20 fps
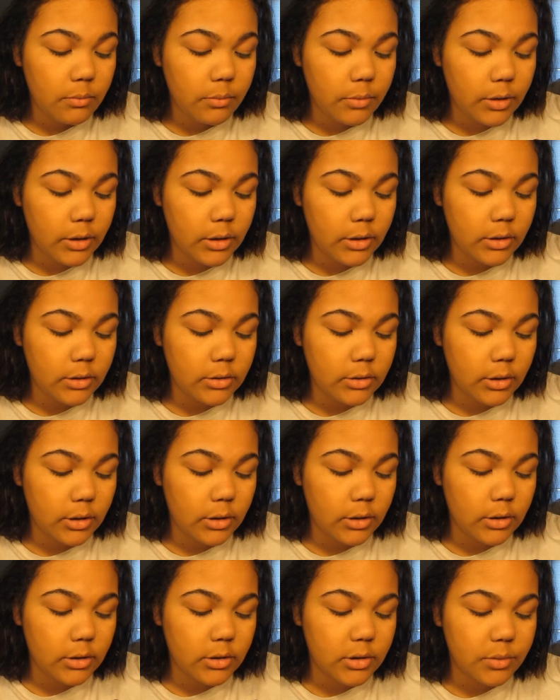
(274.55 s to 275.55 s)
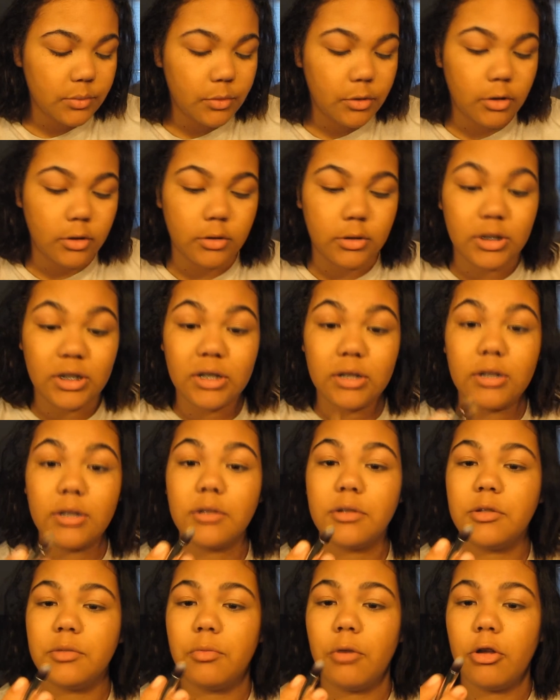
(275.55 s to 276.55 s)
but it's like a small
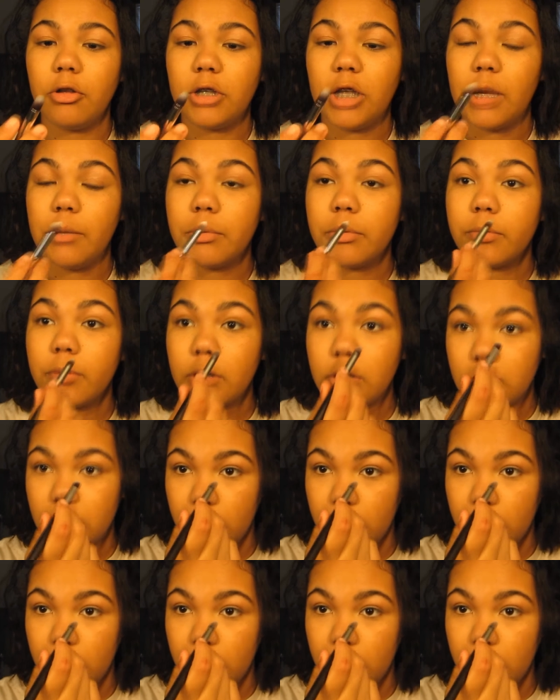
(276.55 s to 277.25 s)
tapered brush,